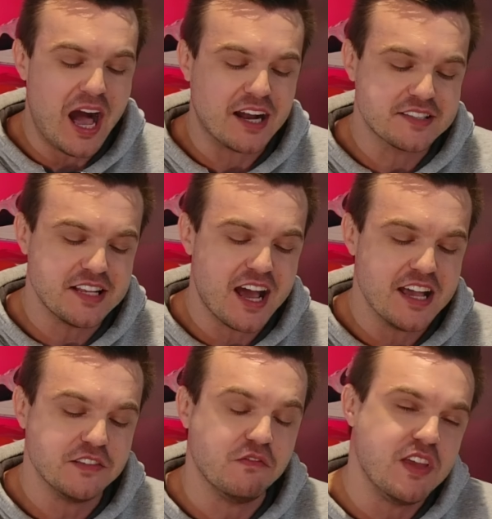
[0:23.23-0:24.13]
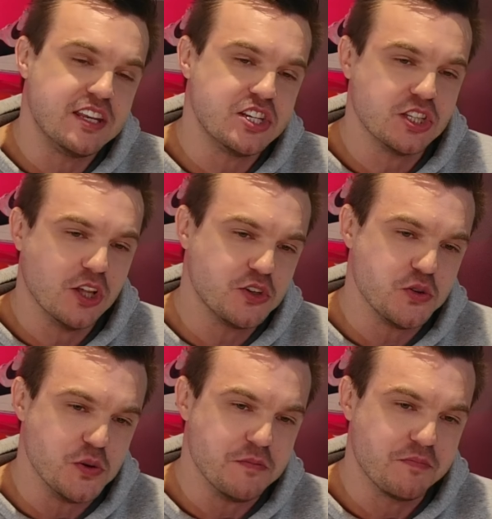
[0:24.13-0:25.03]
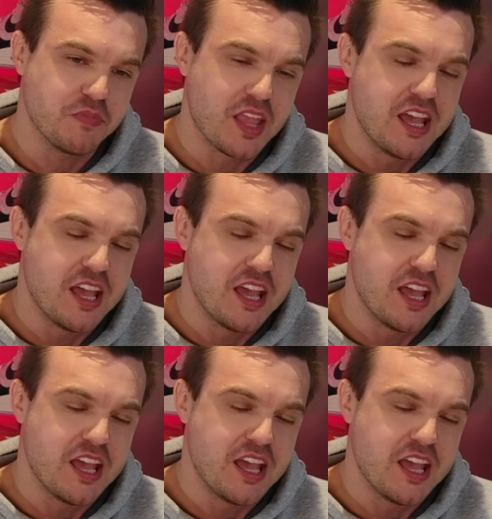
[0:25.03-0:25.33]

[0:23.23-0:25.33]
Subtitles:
oxidized vintage look to them.